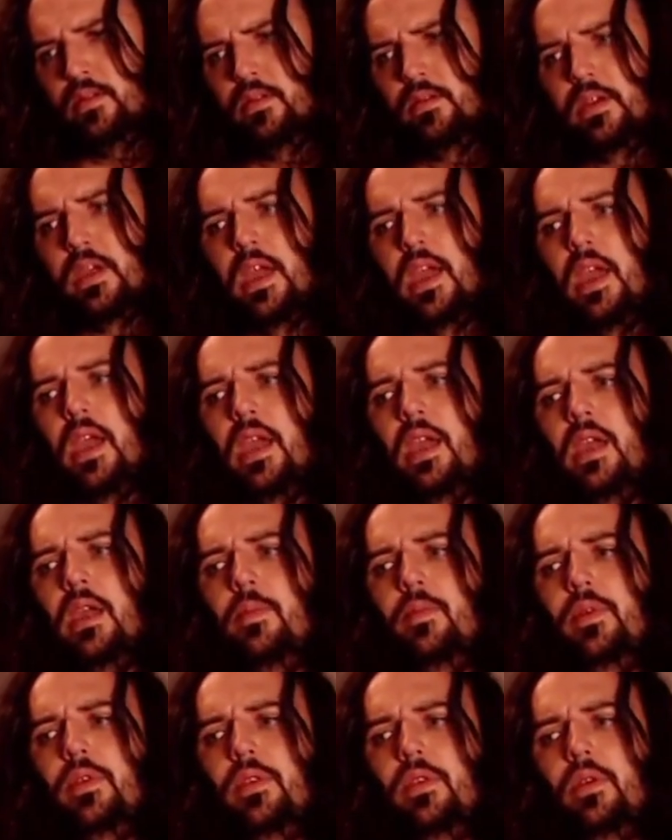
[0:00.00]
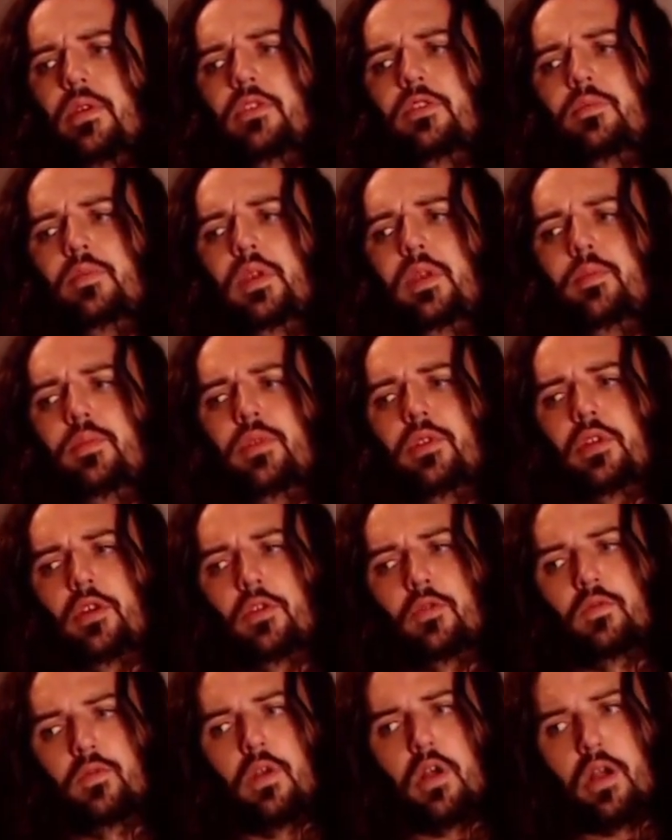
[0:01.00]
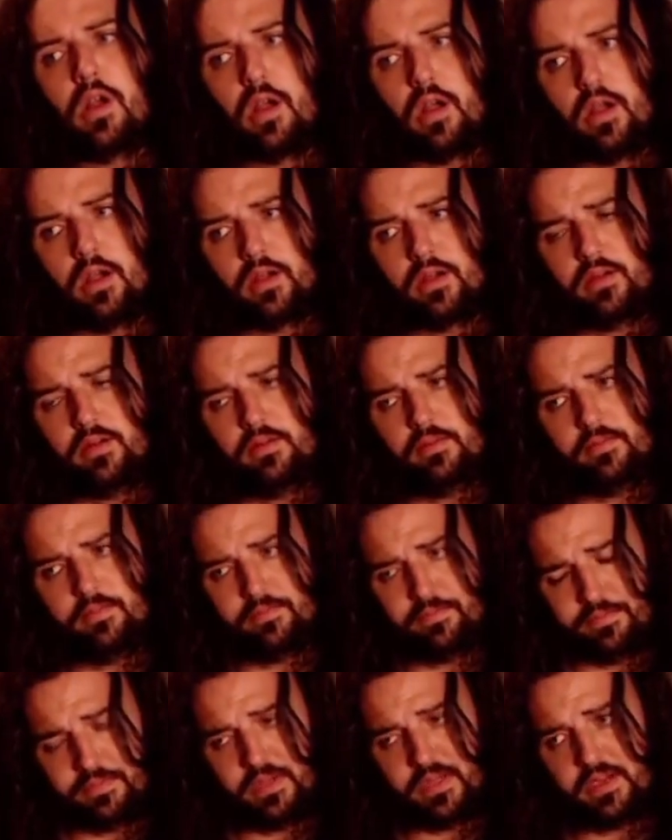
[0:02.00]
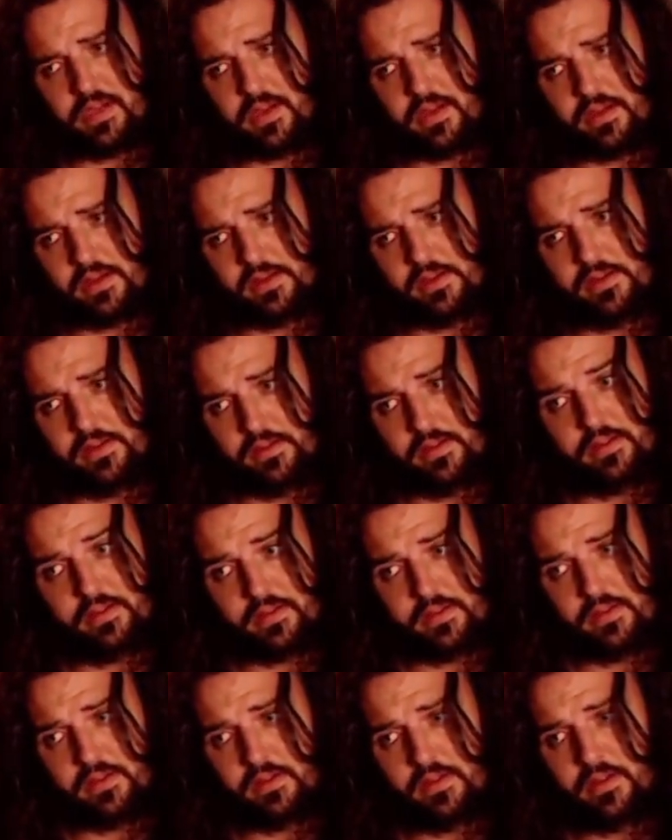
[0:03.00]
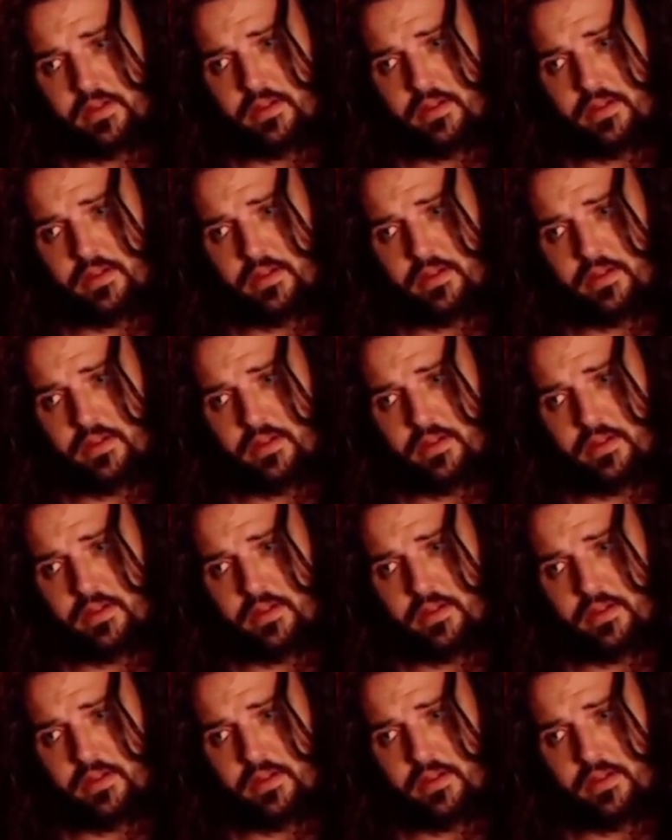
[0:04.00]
Okay, but those people are wrong because